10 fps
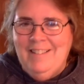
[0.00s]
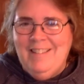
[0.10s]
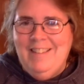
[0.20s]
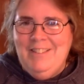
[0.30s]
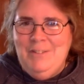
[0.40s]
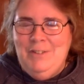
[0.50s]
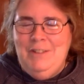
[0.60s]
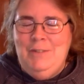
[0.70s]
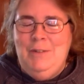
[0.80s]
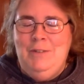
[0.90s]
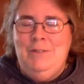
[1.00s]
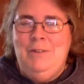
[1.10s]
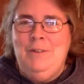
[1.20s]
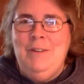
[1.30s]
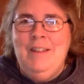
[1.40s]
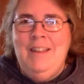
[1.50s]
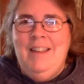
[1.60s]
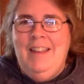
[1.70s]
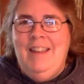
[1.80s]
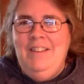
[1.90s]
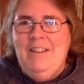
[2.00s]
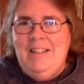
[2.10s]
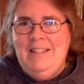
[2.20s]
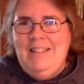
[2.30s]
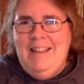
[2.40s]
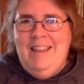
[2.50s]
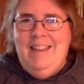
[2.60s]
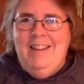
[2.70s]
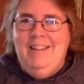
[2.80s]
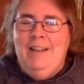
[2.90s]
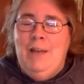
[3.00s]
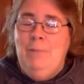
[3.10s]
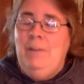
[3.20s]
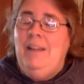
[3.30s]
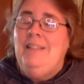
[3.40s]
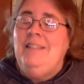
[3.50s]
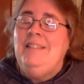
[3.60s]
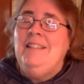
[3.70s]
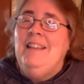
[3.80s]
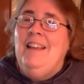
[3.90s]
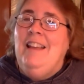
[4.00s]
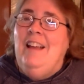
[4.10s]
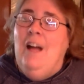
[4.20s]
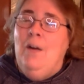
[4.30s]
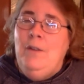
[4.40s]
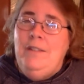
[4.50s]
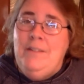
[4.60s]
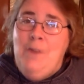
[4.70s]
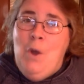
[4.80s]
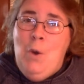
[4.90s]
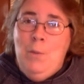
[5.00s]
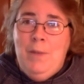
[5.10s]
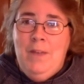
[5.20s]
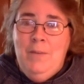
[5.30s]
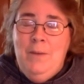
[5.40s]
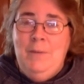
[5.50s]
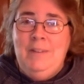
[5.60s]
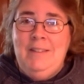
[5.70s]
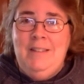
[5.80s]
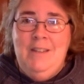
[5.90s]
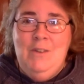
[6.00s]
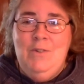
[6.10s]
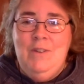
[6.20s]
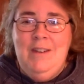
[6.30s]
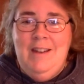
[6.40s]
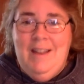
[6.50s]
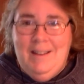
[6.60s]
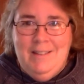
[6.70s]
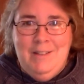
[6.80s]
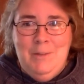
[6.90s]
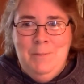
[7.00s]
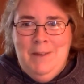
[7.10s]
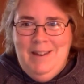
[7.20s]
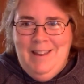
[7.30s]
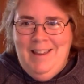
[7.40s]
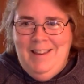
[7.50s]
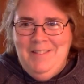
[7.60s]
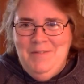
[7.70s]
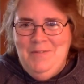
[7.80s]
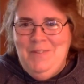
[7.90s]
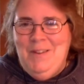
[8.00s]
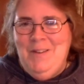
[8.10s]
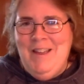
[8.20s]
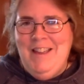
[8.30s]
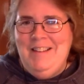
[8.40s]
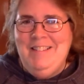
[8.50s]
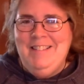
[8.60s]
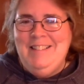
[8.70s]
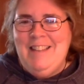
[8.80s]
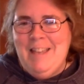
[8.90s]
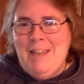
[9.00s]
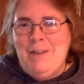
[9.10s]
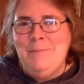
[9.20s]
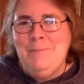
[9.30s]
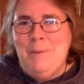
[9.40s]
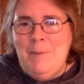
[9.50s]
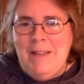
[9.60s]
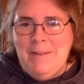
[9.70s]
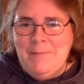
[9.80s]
That was very sweet of you. And you guys take care. God bless. Always have hope, and we will see you next Monday. All right, take care. Bye-bye.